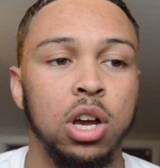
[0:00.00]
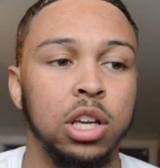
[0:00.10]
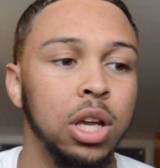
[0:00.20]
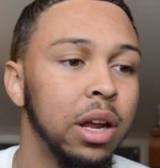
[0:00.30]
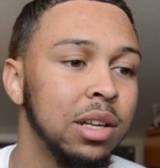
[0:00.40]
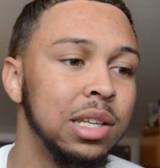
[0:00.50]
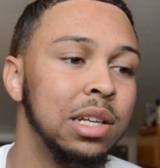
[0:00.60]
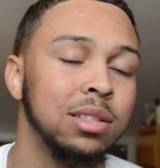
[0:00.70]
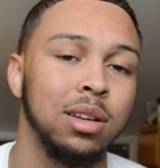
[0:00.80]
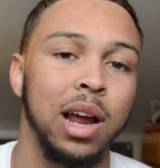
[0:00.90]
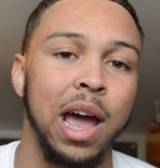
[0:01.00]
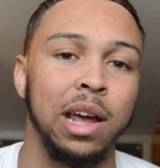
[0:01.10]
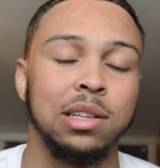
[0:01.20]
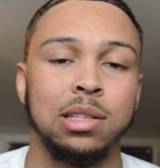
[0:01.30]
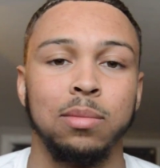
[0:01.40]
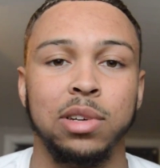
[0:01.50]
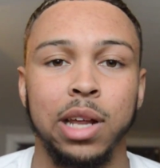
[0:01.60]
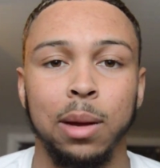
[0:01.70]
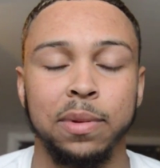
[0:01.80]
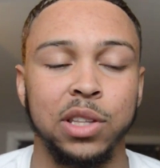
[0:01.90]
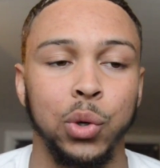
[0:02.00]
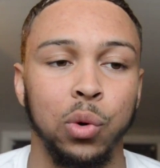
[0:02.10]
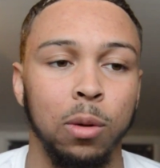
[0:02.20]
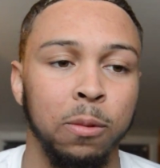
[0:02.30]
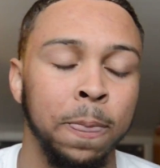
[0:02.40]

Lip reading: you're going to need to start adding some depth to them.